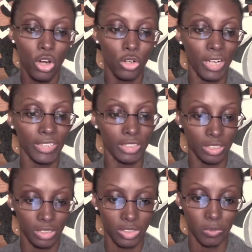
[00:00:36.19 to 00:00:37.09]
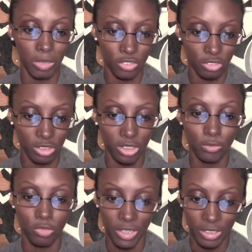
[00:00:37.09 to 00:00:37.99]
or ideas, especially
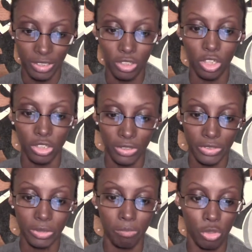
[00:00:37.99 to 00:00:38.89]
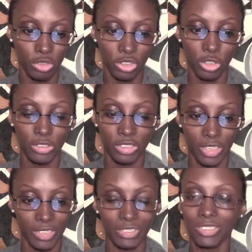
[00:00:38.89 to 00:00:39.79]
in writing, art, music, or
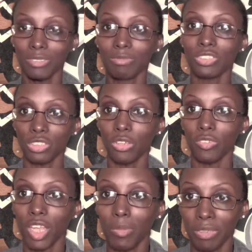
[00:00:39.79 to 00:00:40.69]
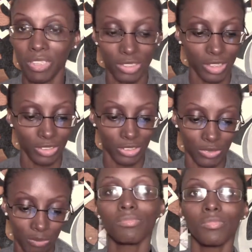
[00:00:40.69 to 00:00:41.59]
dance. So that makes sense.